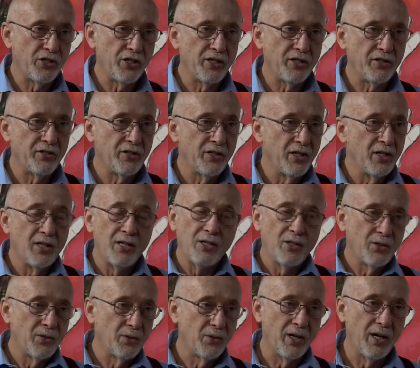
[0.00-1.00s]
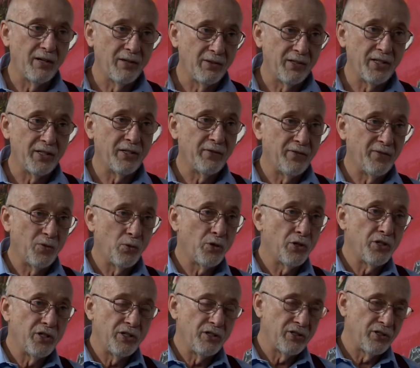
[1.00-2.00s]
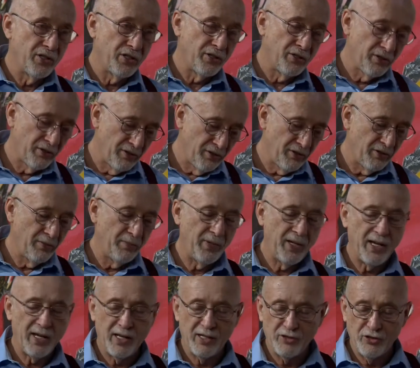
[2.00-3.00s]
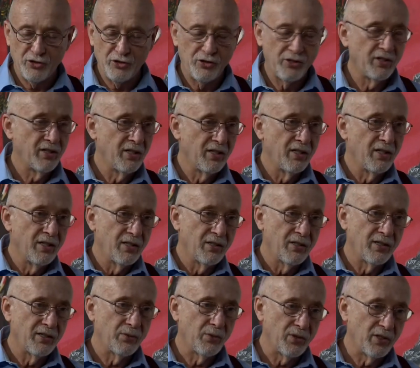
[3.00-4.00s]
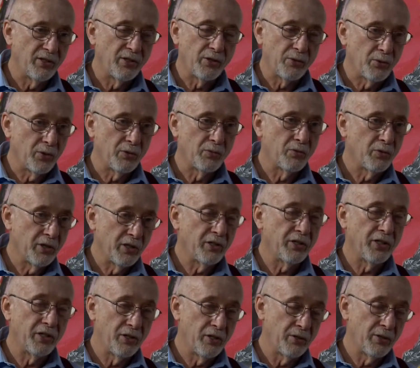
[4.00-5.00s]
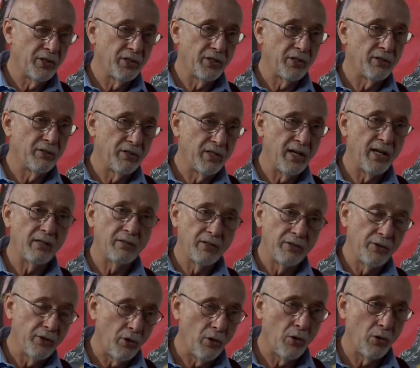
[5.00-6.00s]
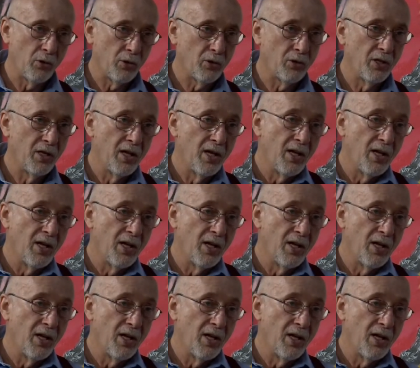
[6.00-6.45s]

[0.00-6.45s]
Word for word: and in the 4 years that are going to pass, you know, we're really going to go down in the hole.